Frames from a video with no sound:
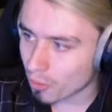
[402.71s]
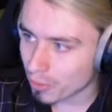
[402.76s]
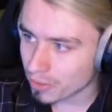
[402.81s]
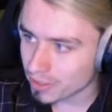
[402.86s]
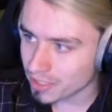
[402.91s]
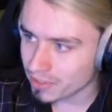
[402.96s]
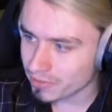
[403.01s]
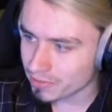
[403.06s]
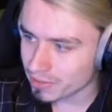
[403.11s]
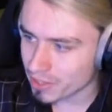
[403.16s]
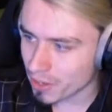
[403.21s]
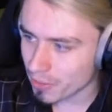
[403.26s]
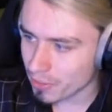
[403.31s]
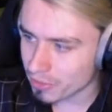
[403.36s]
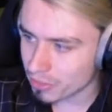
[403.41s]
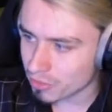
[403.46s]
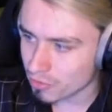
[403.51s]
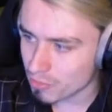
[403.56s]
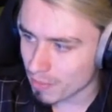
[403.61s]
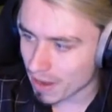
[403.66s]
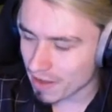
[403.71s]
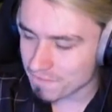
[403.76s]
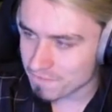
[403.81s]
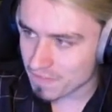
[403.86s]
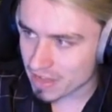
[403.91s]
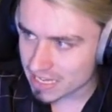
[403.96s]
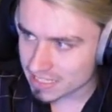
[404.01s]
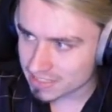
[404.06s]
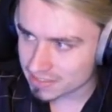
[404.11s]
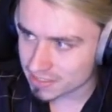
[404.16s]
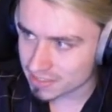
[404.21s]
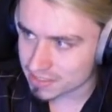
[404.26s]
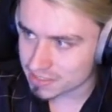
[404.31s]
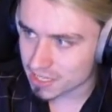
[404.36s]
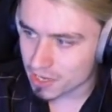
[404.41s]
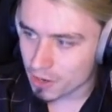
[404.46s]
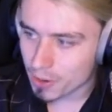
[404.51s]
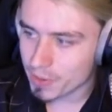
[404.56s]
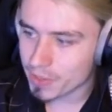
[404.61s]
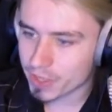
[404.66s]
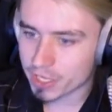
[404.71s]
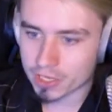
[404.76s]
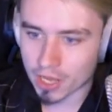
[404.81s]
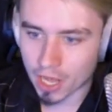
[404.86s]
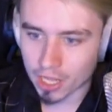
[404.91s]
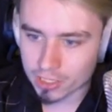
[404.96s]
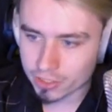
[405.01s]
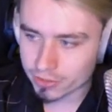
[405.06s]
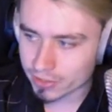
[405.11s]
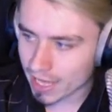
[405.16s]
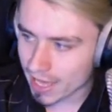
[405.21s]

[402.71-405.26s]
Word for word: We're literally going through my phases with the colored